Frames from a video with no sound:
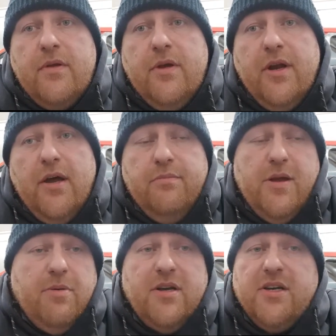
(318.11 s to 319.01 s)
You know,
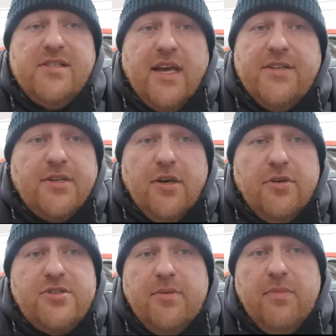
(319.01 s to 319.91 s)
people are going to say it's going to
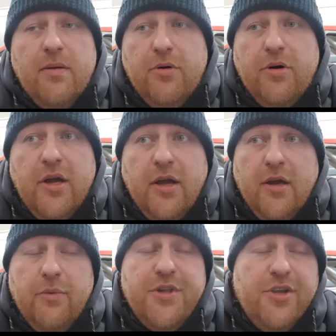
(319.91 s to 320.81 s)
look similar, but
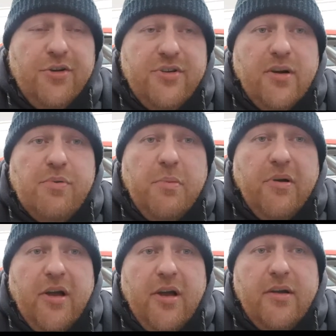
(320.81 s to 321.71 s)
when you're using a
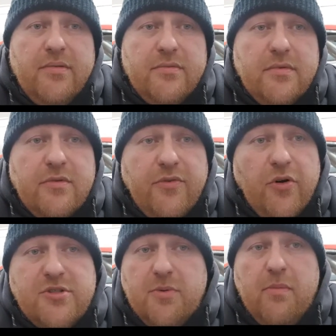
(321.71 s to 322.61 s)
proper
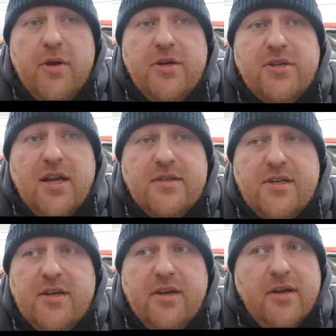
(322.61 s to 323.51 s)
four to one merge
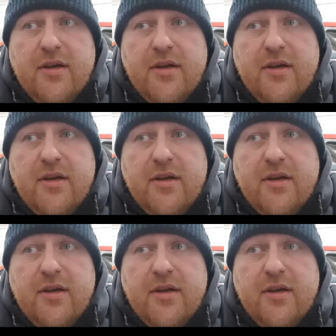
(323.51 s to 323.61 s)
collector,